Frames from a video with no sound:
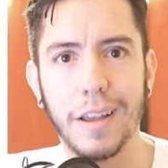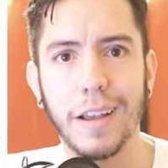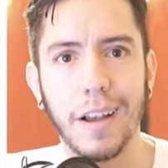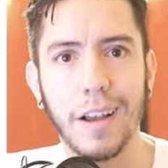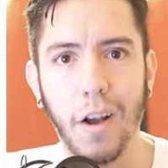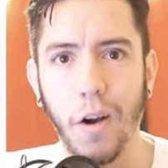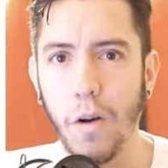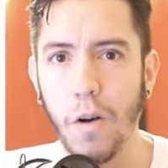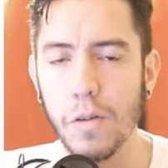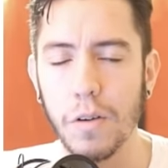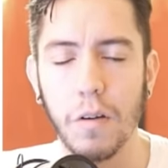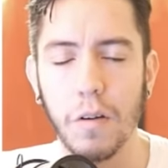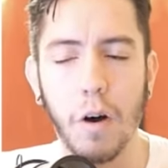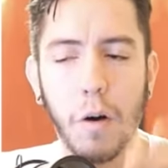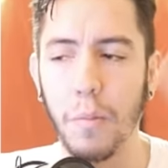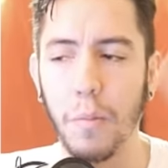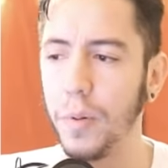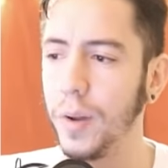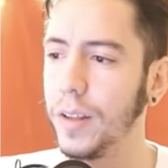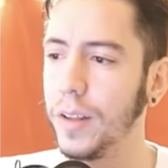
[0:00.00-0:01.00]
go
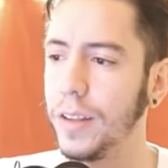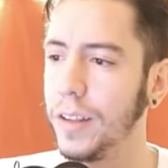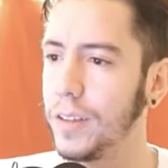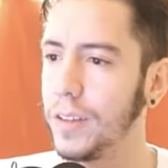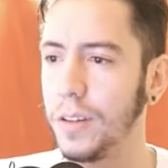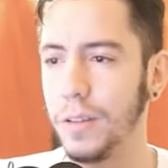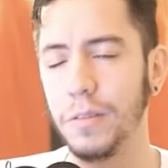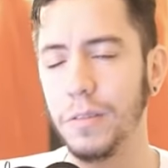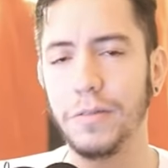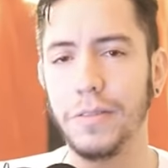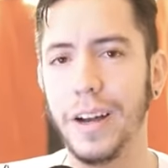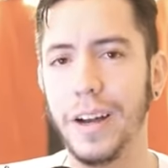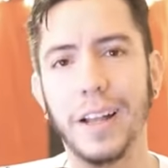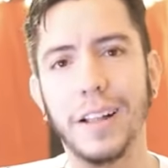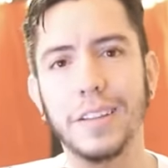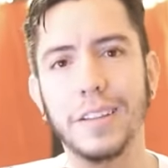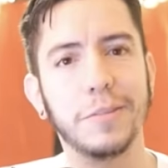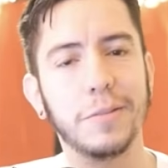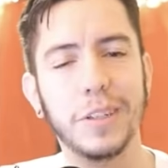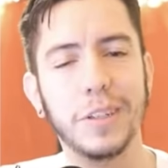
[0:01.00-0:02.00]
open these old
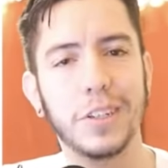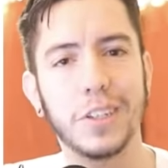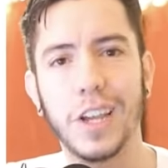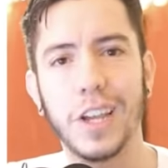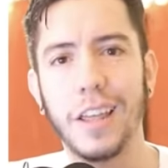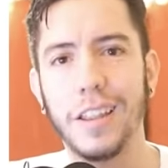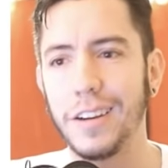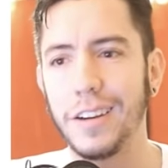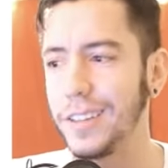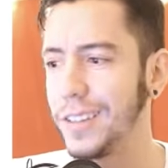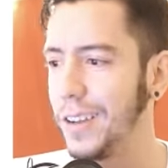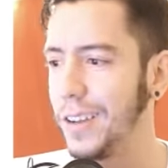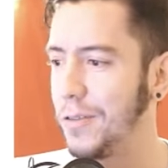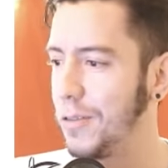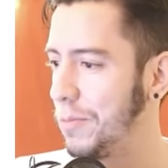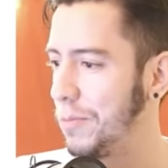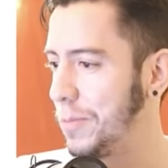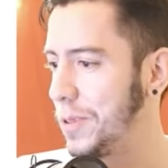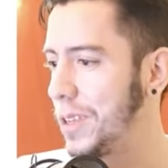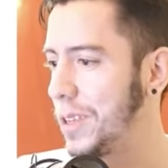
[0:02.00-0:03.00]
files with shaders and
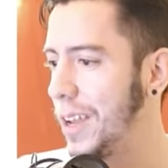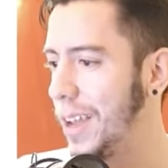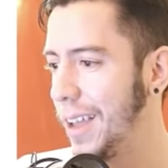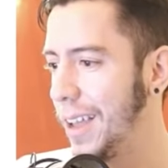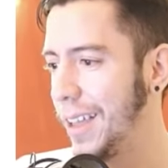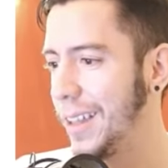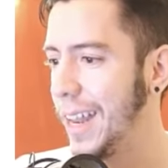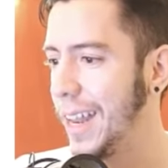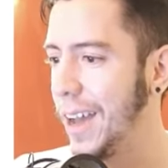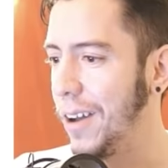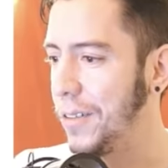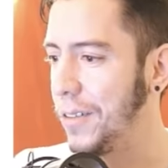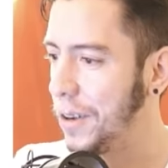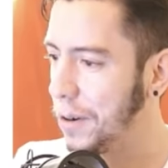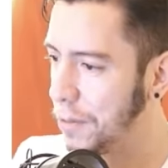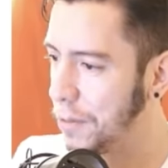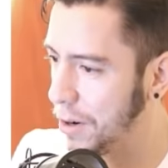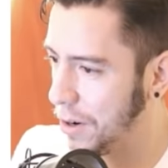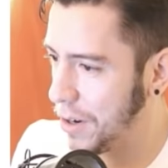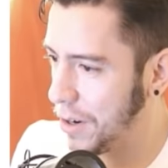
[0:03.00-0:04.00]
groups. Now they
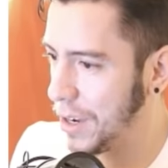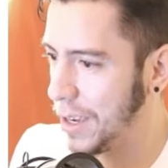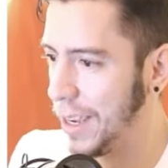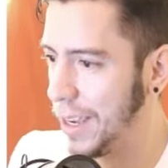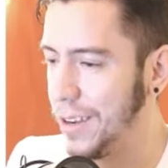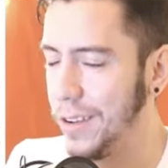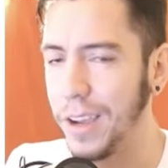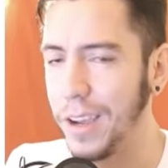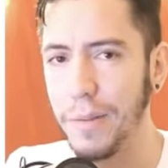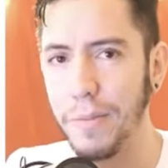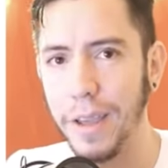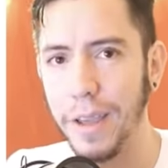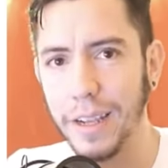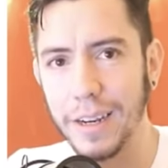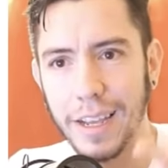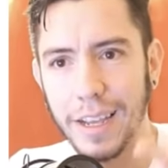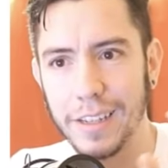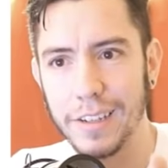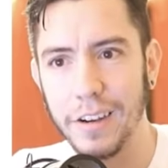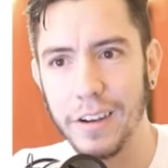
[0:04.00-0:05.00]
work. And you can make
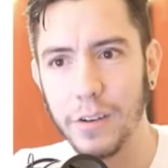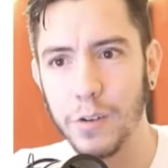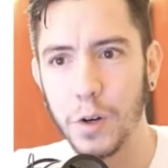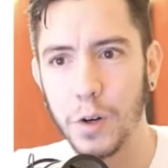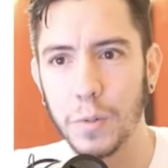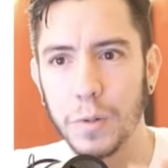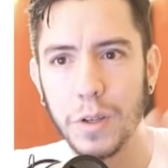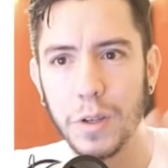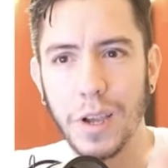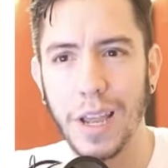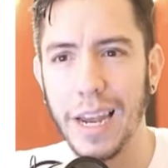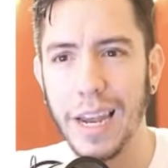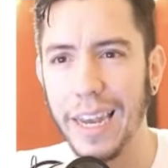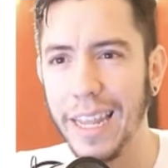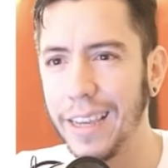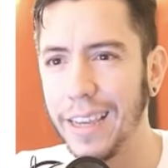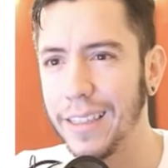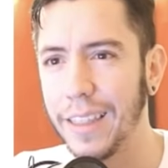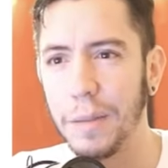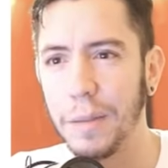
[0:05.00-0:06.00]
nice little groups, you can
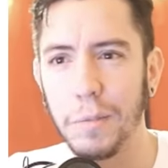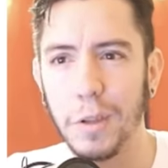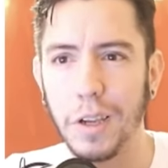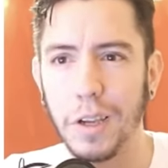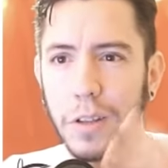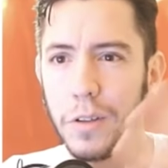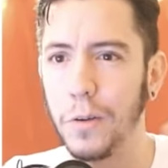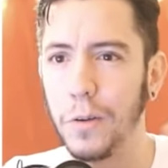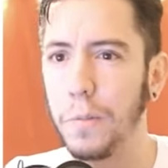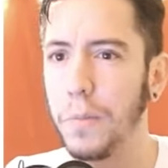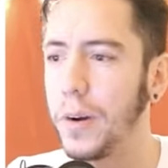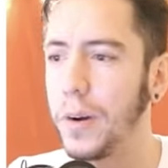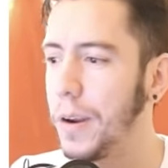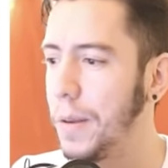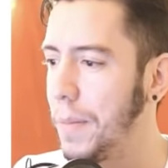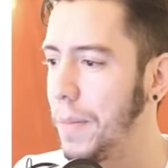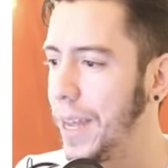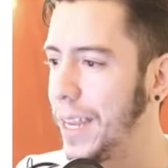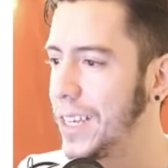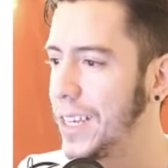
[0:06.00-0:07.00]
link them, you can do pretty
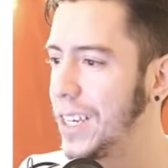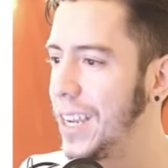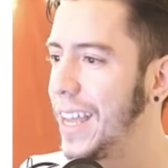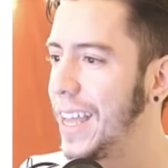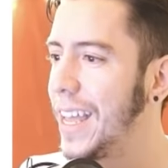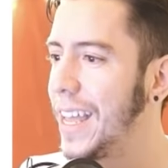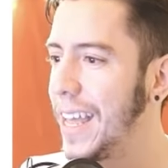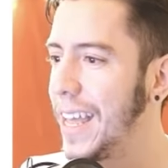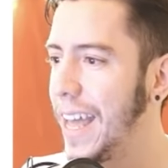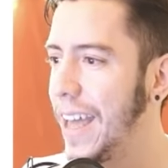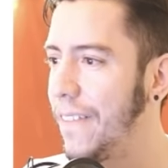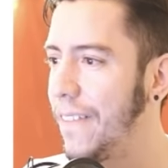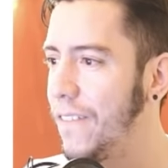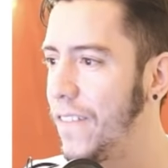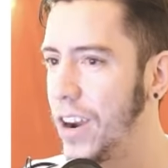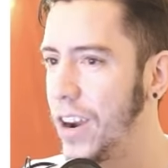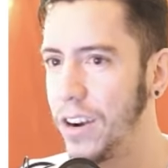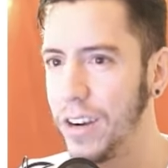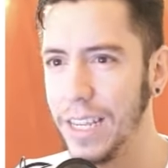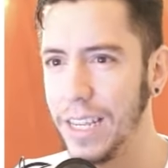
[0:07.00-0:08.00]
much
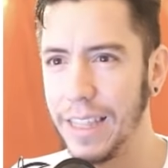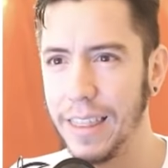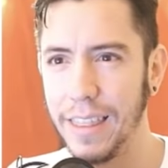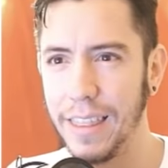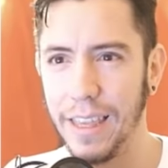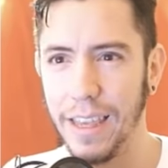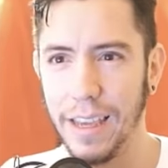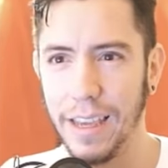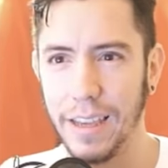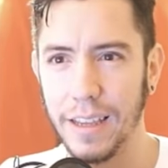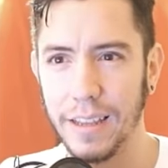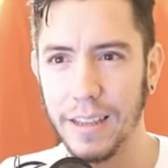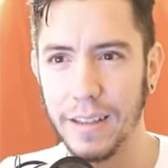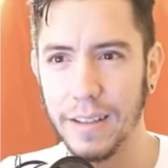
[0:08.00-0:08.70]
everything.